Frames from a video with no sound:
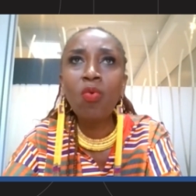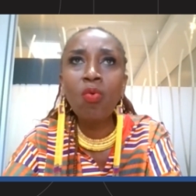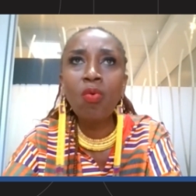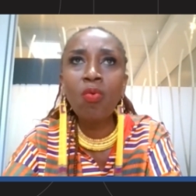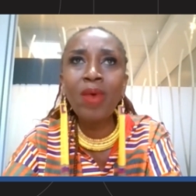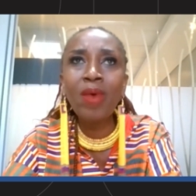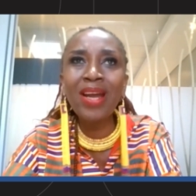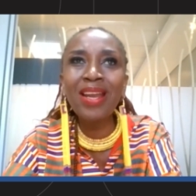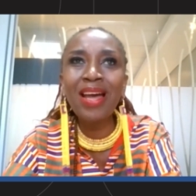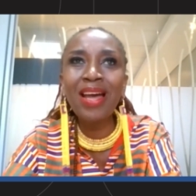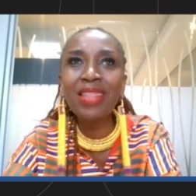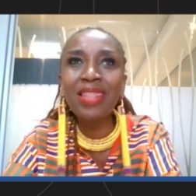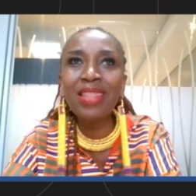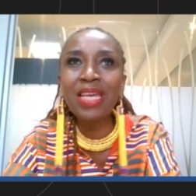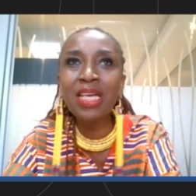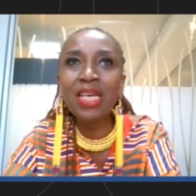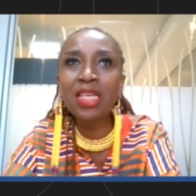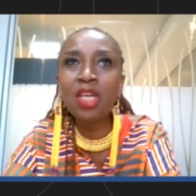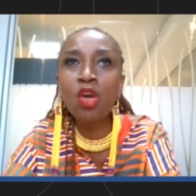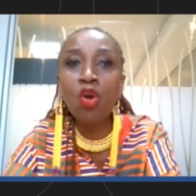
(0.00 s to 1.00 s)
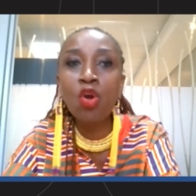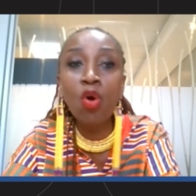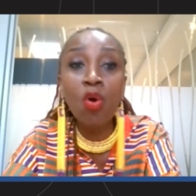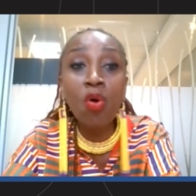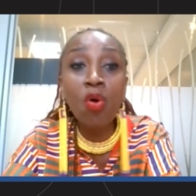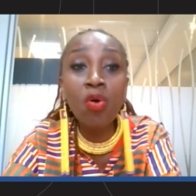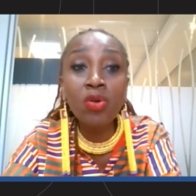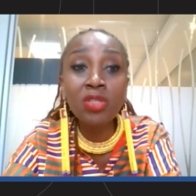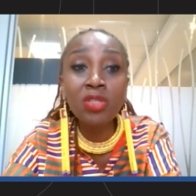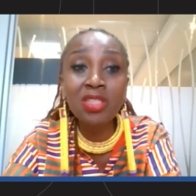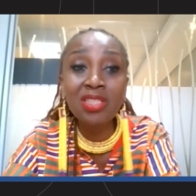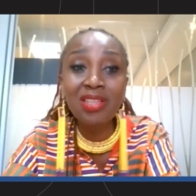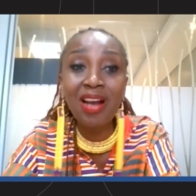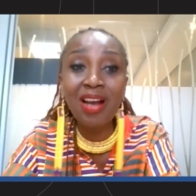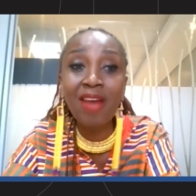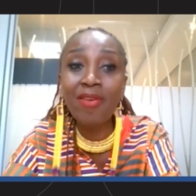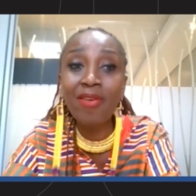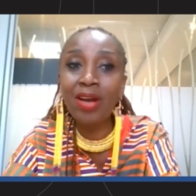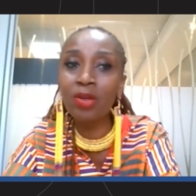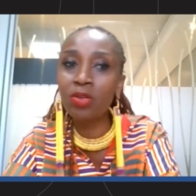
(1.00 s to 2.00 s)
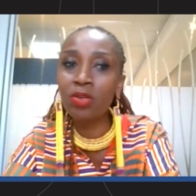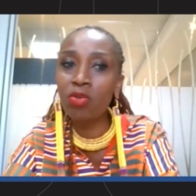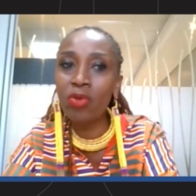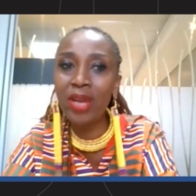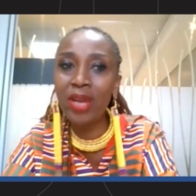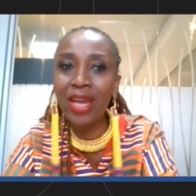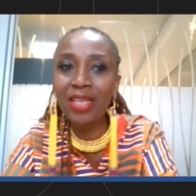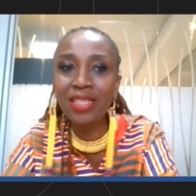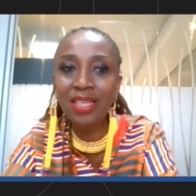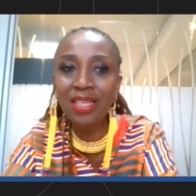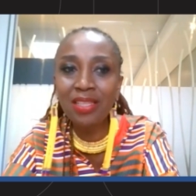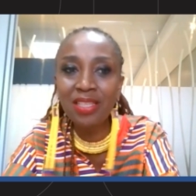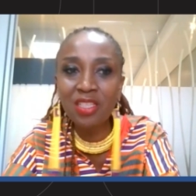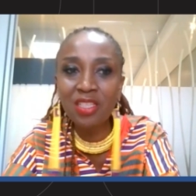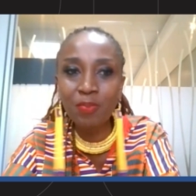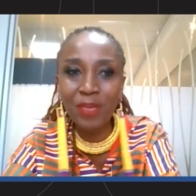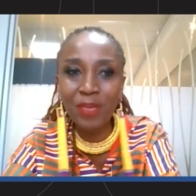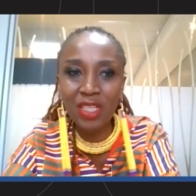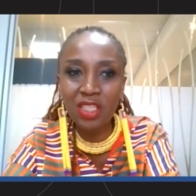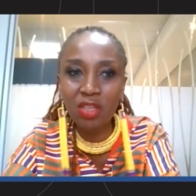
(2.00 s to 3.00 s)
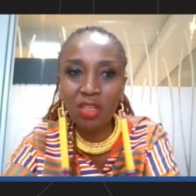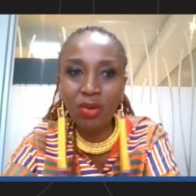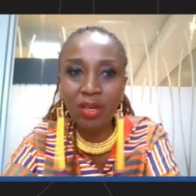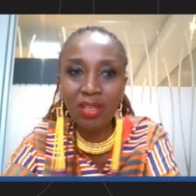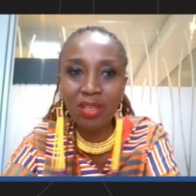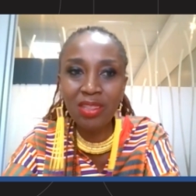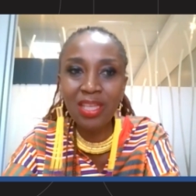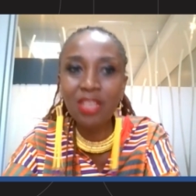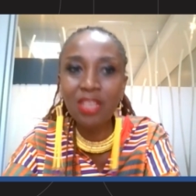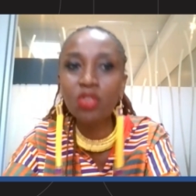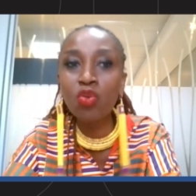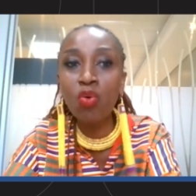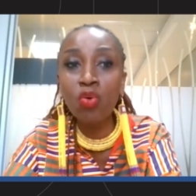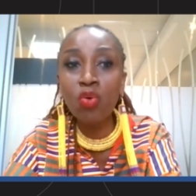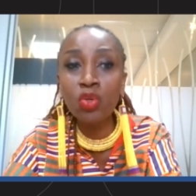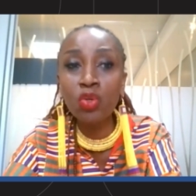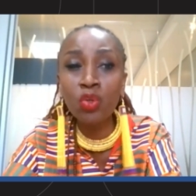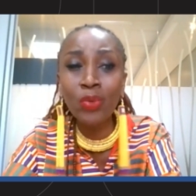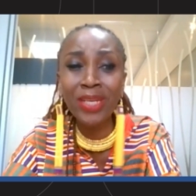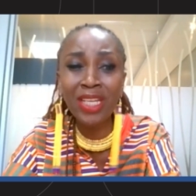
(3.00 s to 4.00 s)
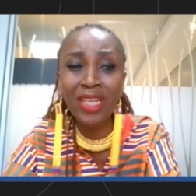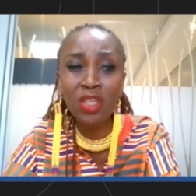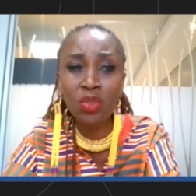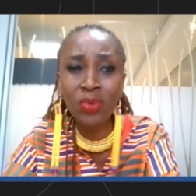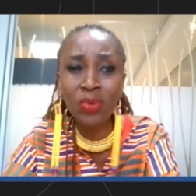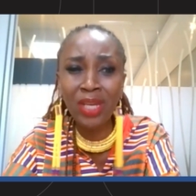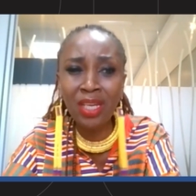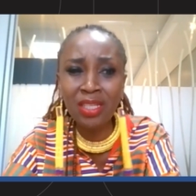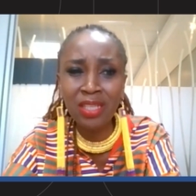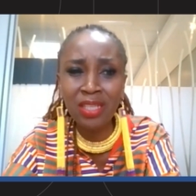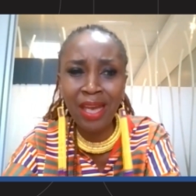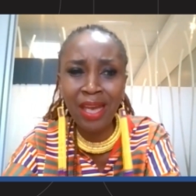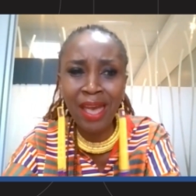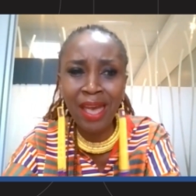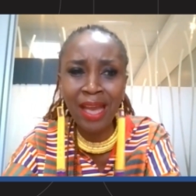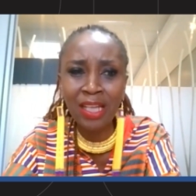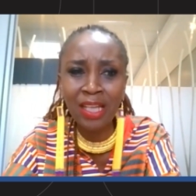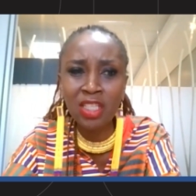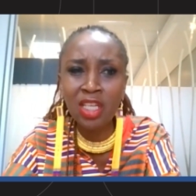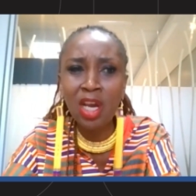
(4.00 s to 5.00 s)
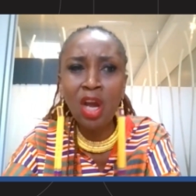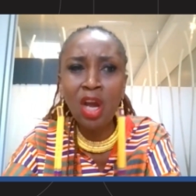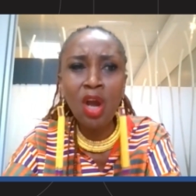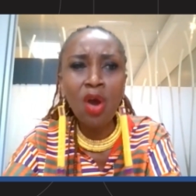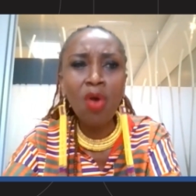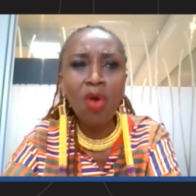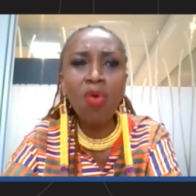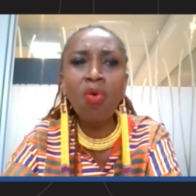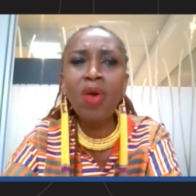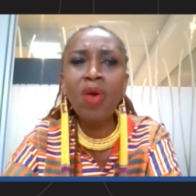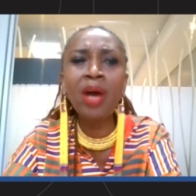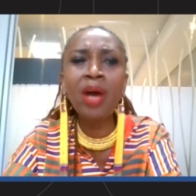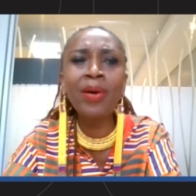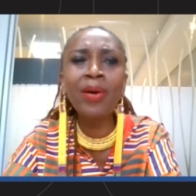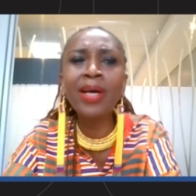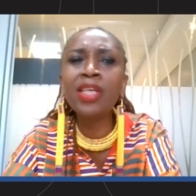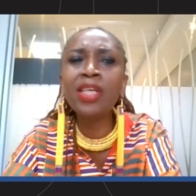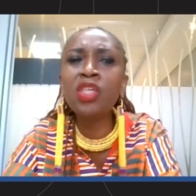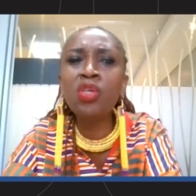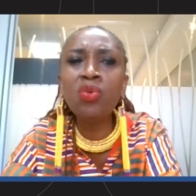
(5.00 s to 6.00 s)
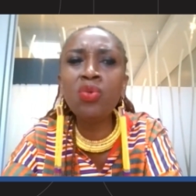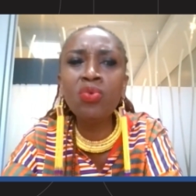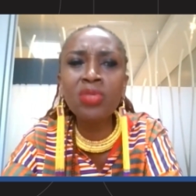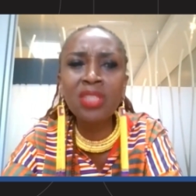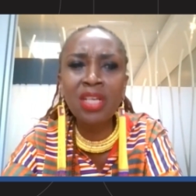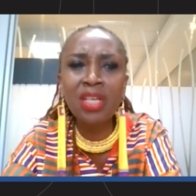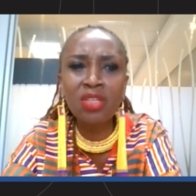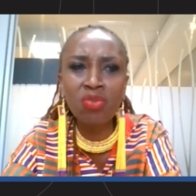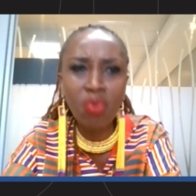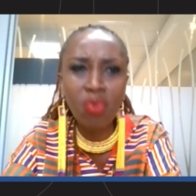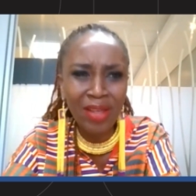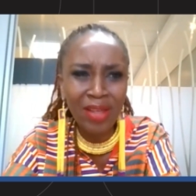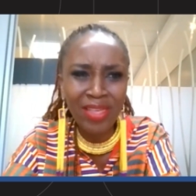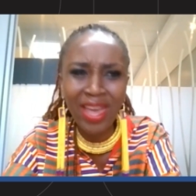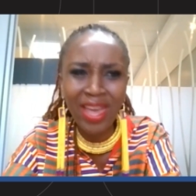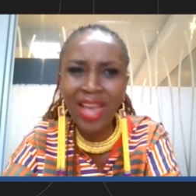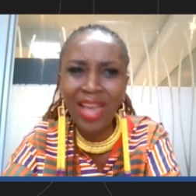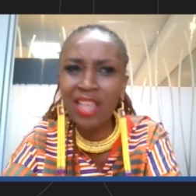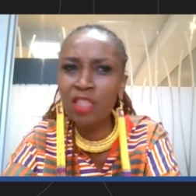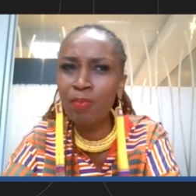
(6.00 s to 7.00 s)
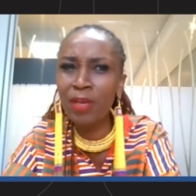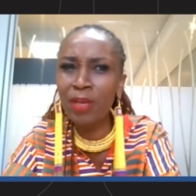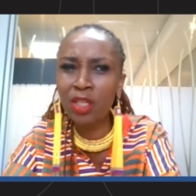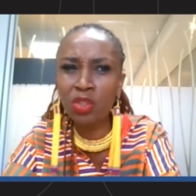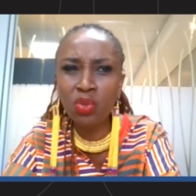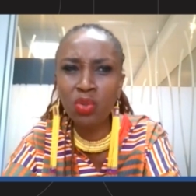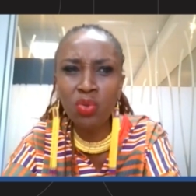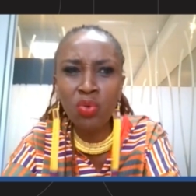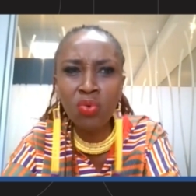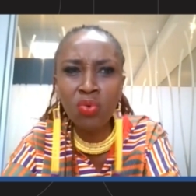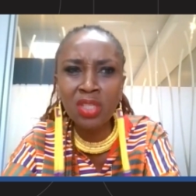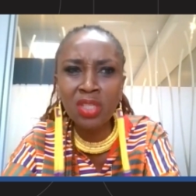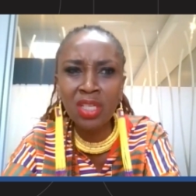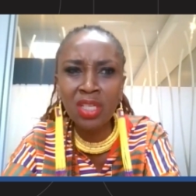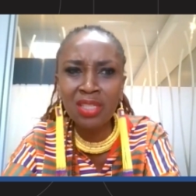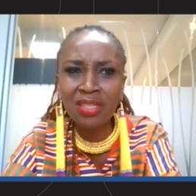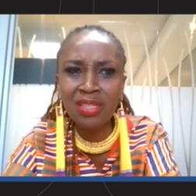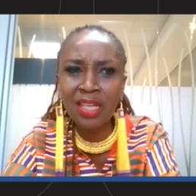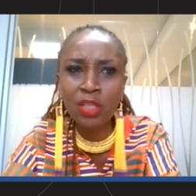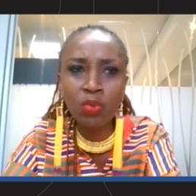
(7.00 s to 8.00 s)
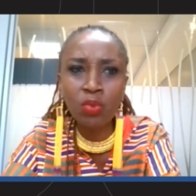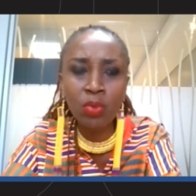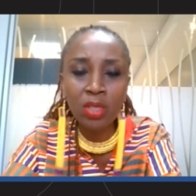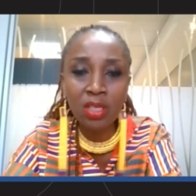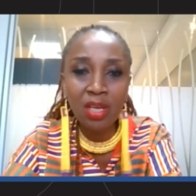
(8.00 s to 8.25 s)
what are the laws around creating these particular things? Who do we need to interact? Who are our users? Who are the expert users that